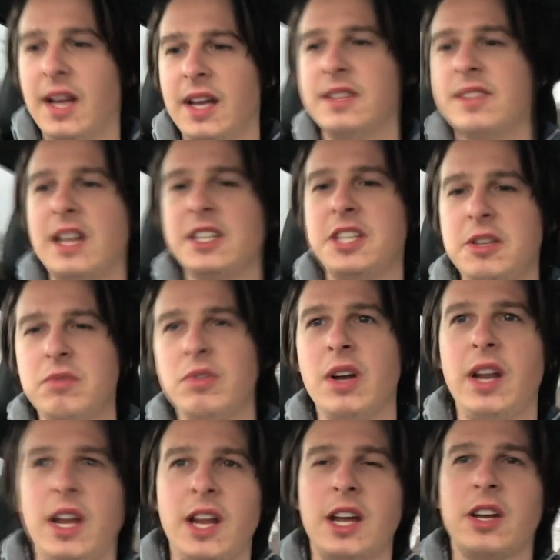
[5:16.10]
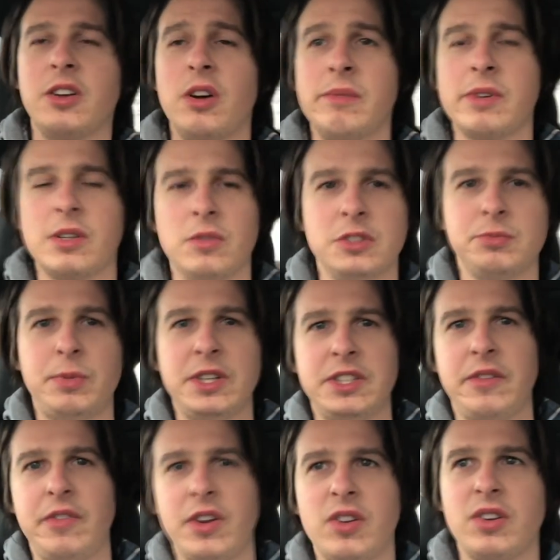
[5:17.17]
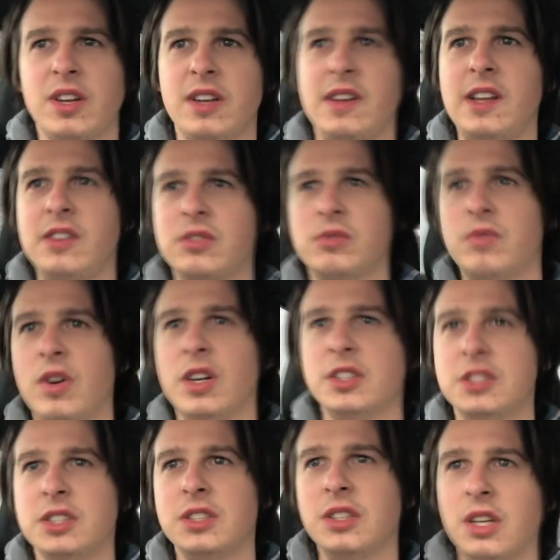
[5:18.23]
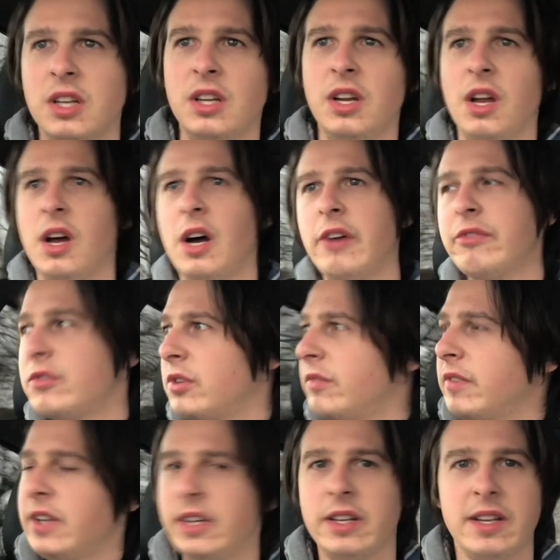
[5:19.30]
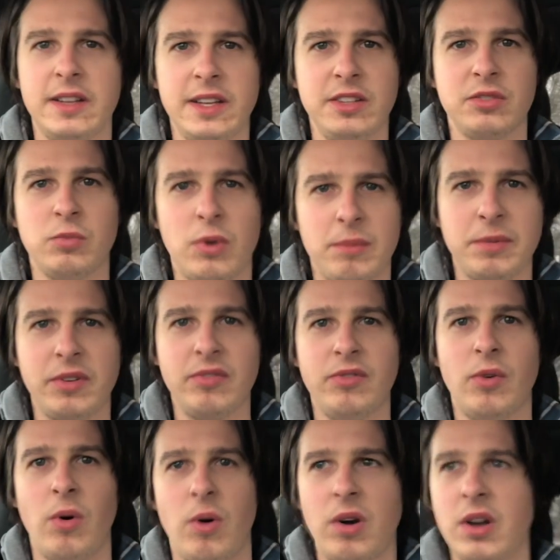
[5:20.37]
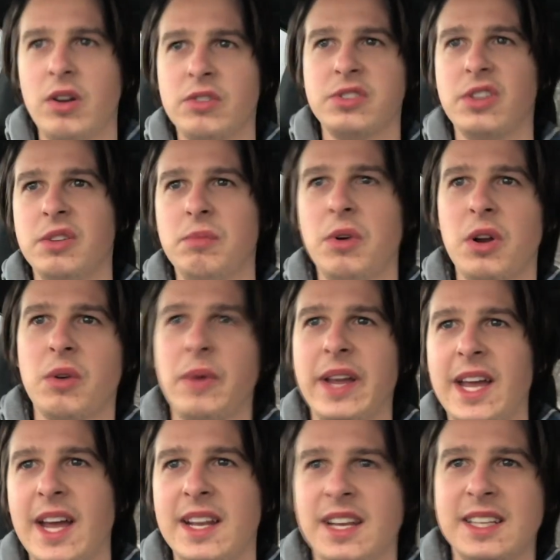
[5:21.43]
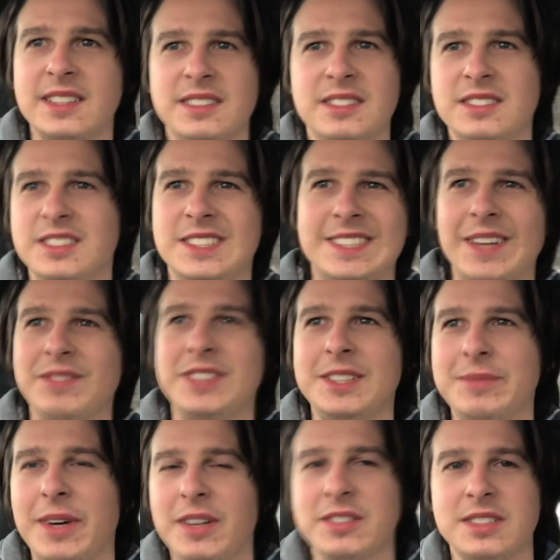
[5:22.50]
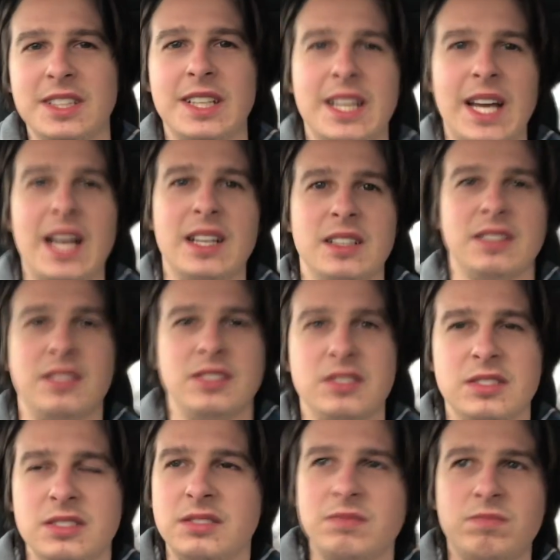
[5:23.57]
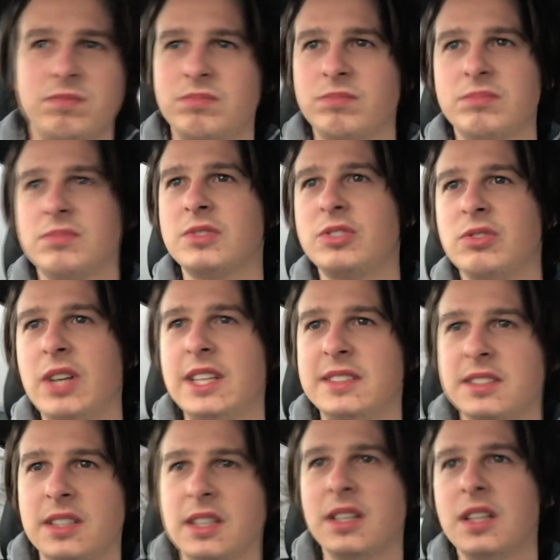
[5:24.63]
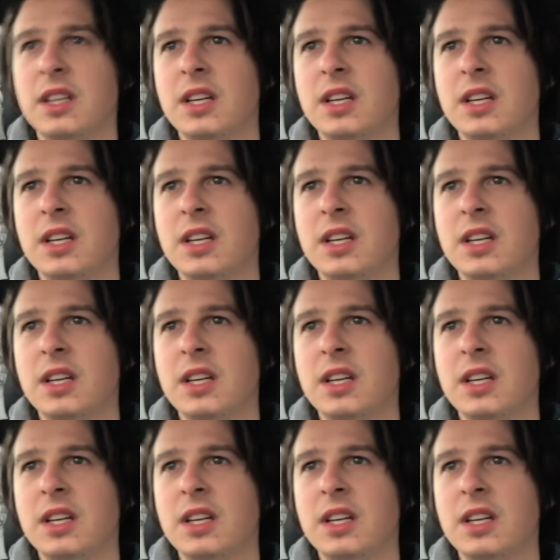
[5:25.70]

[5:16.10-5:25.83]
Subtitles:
It's actually really economical, especially if you got the diesel version. I've driven the diesel one before, and I was on the motorway getting like 70 miles to the gallon. It's crazy.